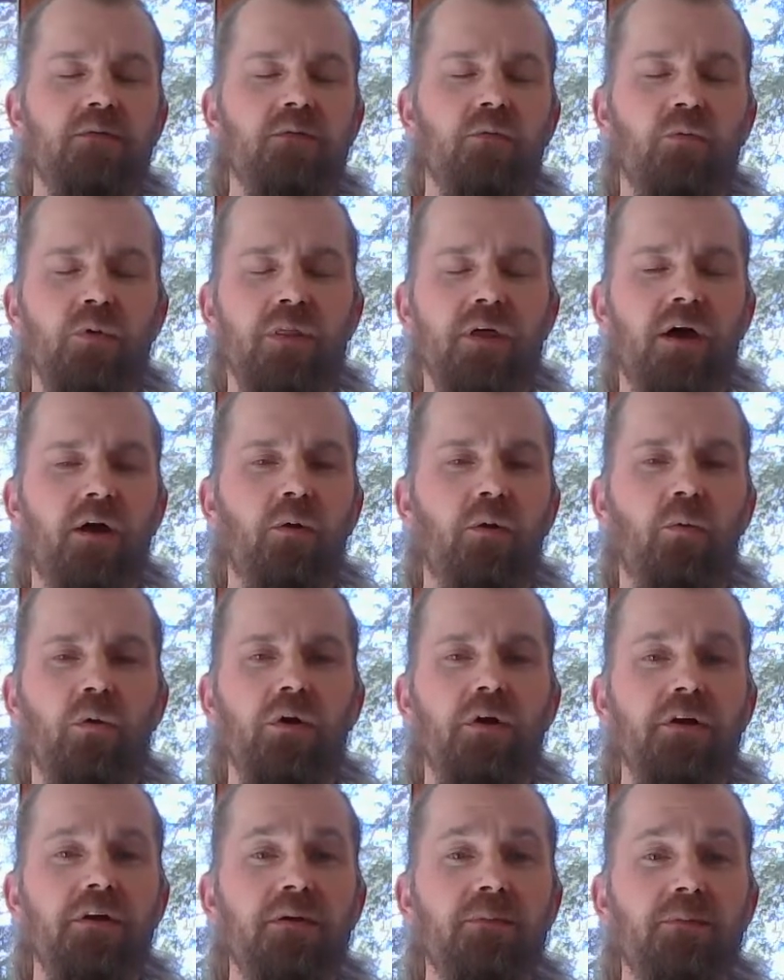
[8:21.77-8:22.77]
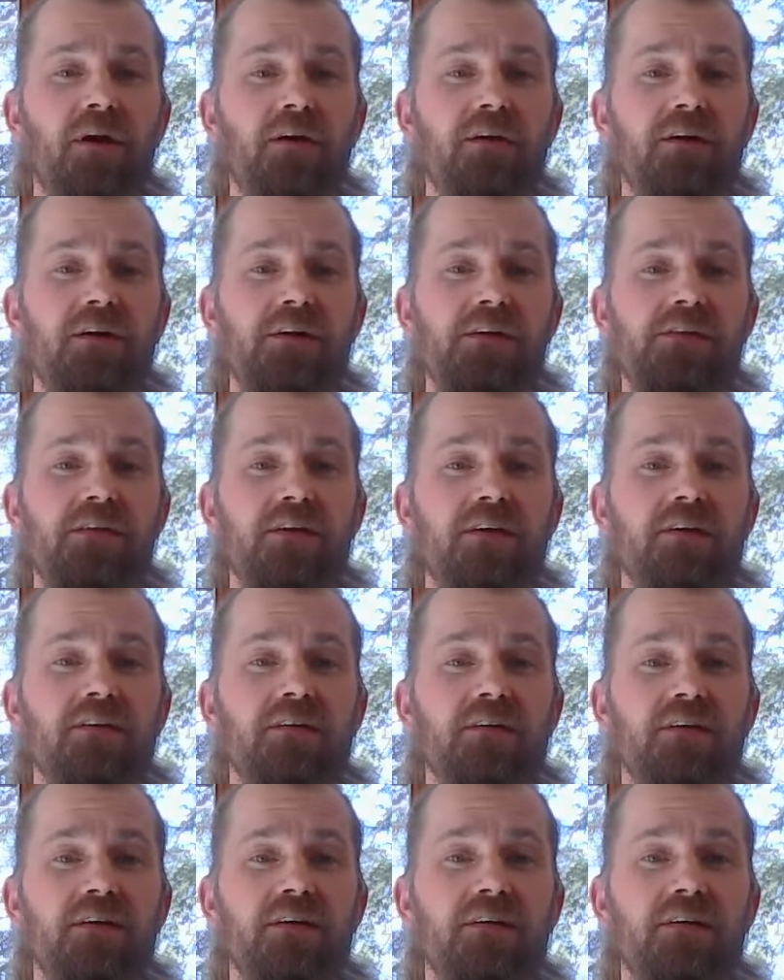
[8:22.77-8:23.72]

without worrying about anything.